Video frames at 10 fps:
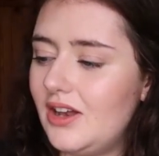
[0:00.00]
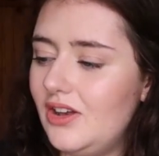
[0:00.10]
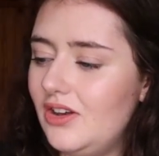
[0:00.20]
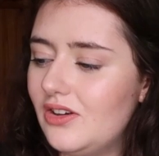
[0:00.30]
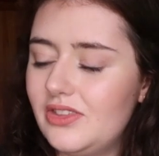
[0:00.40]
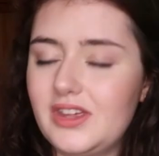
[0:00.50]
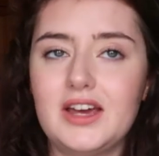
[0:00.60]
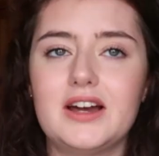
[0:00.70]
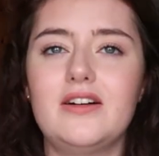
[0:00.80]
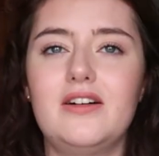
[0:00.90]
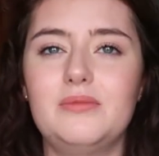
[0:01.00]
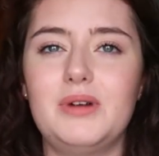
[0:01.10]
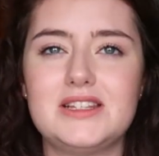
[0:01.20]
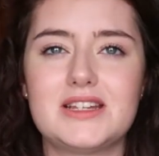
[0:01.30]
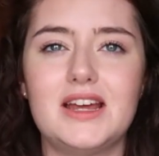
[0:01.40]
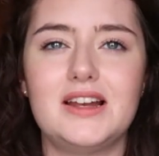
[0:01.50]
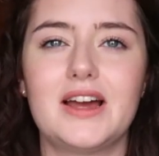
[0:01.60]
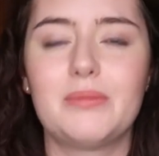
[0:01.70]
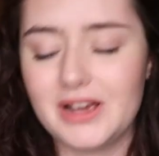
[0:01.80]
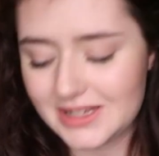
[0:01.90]
nothing on my skin
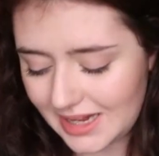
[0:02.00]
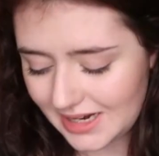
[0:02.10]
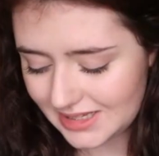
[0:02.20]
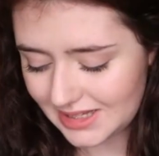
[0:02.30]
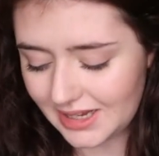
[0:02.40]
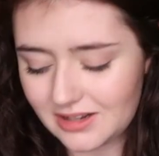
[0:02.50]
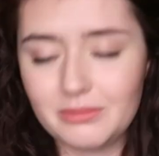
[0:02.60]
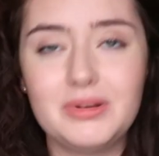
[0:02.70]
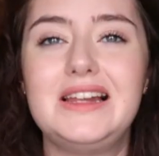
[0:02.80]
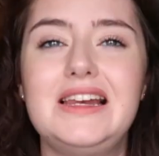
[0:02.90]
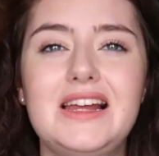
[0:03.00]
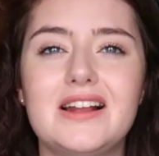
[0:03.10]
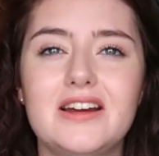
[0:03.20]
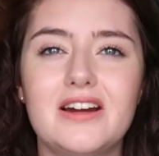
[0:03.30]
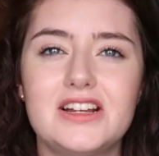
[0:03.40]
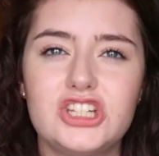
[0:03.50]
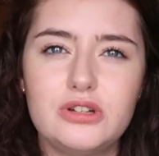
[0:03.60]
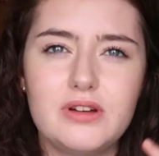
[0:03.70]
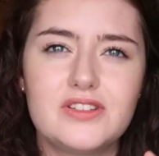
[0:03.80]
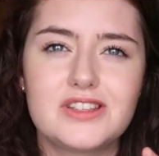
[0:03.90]
like my skin is like completely clear I
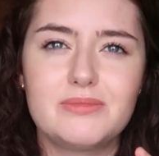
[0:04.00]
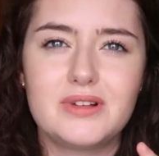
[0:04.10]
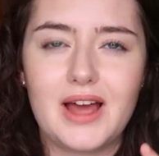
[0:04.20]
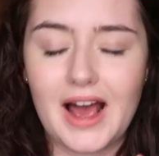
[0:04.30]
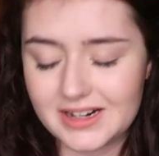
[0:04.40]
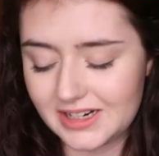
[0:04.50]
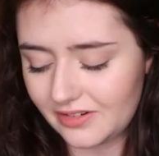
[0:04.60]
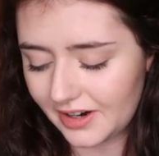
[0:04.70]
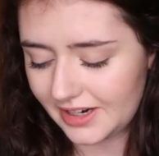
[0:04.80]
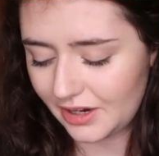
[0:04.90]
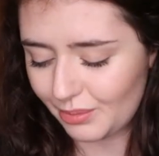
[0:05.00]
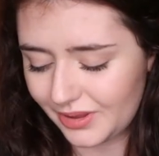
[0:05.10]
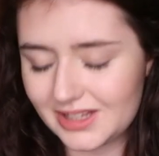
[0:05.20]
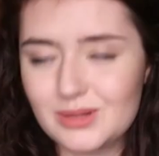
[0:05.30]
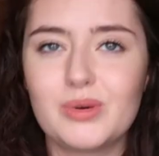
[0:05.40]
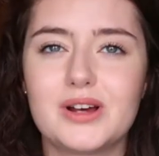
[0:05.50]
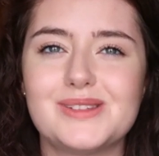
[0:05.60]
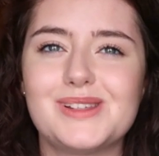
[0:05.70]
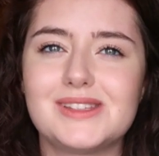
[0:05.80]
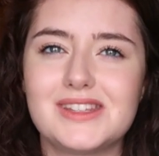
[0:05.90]
do have some acne right now but that's
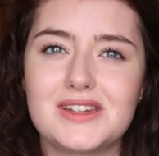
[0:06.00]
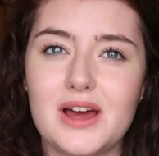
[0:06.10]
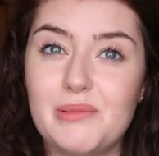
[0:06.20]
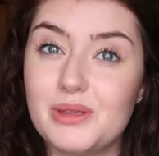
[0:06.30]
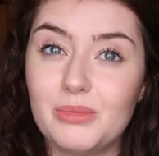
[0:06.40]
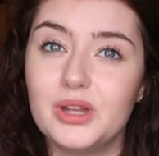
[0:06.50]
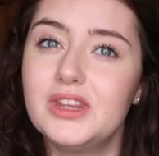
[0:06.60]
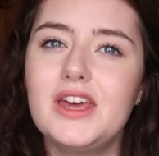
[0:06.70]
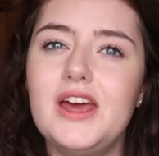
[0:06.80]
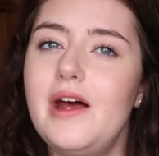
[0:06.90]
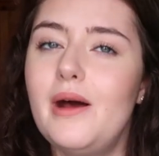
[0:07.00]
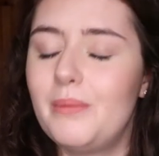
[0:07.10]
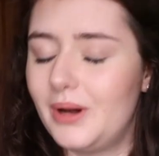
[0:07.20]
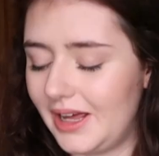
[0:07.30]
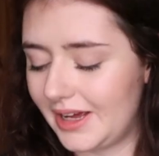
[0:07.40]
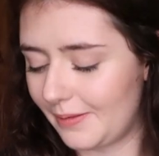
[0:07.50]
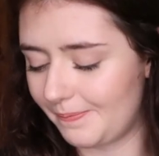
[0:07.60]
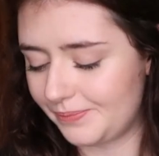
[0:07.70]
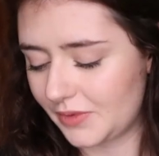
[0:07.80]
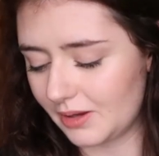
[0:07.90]
because it's the time of the month but like
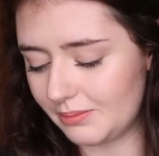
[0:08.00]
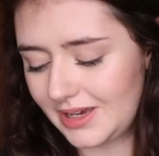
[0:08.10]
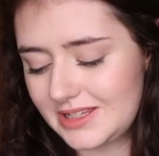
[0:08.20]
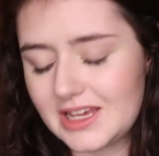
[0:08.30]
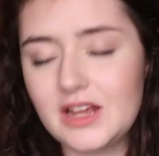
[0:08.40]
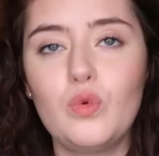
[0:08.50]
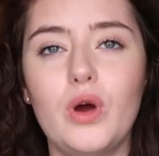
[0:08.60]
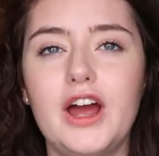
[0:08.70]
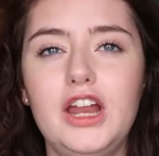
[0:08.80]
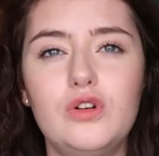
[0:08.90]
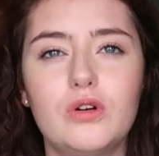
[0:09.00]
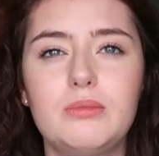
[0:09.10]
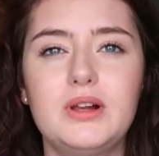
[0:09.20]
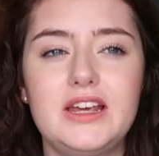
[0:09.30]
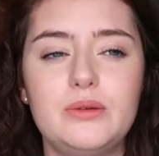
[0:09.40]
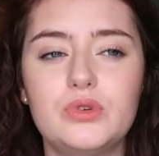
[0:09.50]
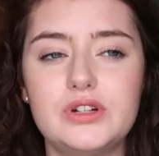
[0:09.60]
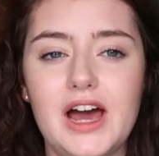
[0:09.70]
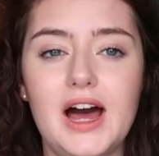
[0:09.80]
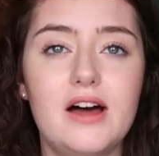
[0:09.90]
my skin where I normally
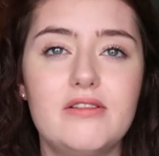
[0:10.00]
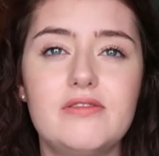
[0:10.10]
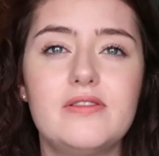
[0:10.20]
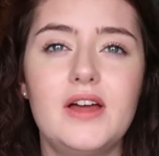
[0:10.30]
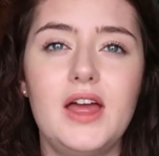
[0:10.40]
would have